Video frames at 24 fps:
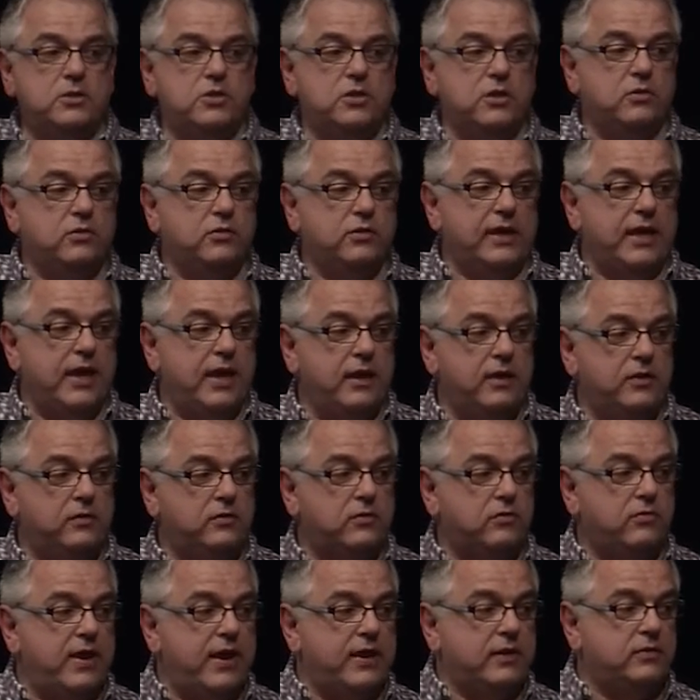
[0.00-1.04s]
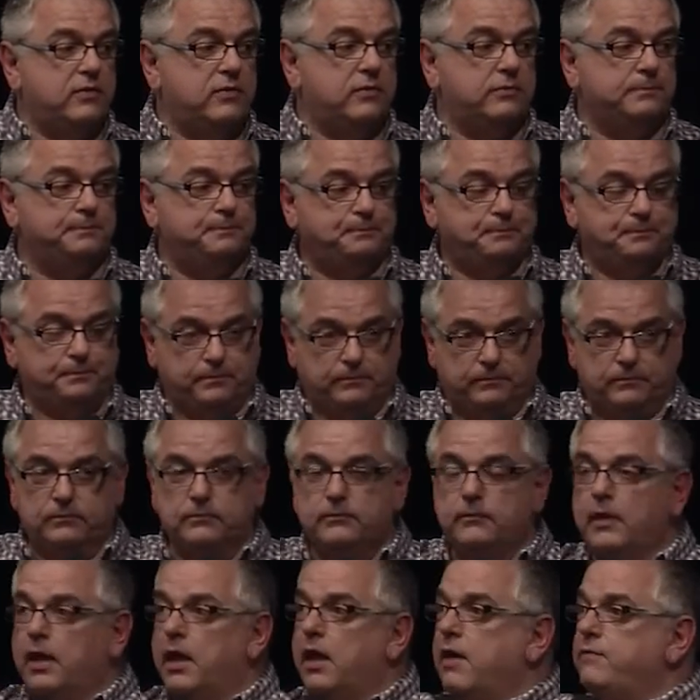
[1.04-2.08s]
children get Easter eggs?
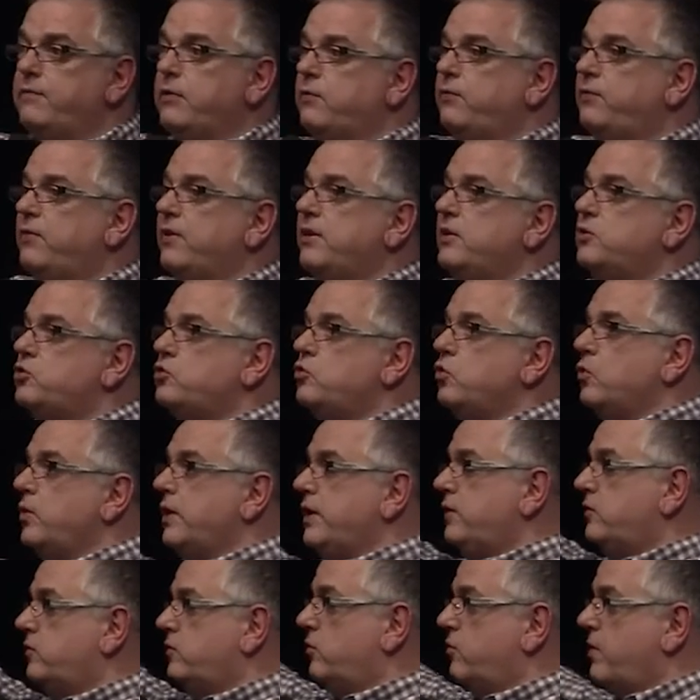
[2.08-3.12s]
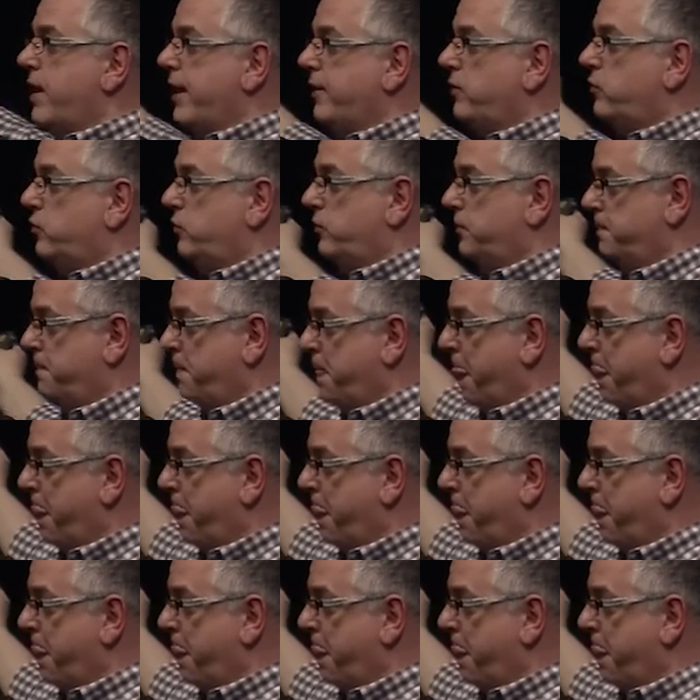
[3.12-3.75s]
Have you finished your Easter eggs?